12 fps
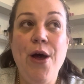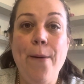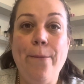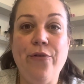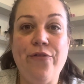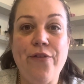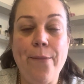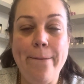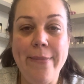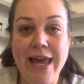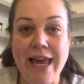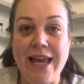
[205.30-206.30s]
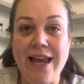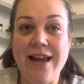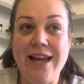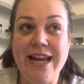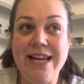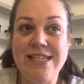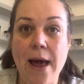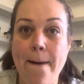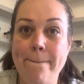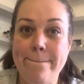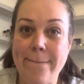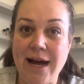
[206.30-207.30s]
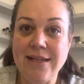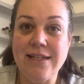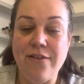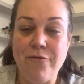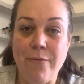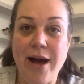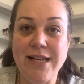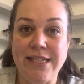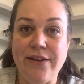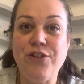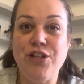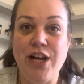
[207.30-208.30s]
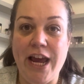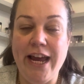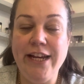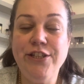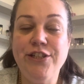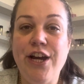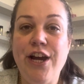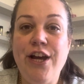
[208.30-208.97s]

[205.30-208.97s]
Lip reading: but for me, it's a massive, massive change.